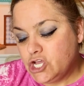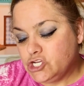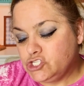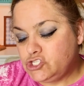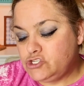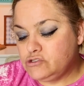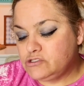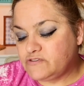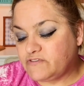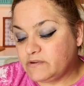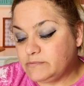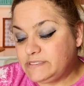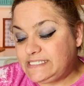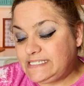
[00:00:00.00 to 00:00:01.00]
choose
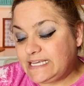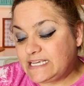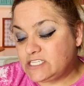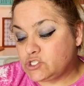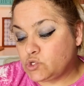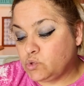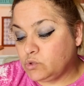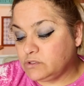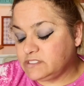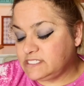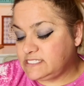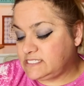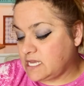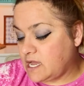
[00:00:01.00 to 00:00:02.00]
from six cool
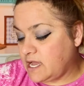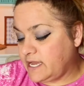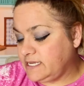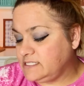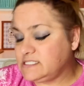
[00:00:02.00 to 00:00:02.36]
designs.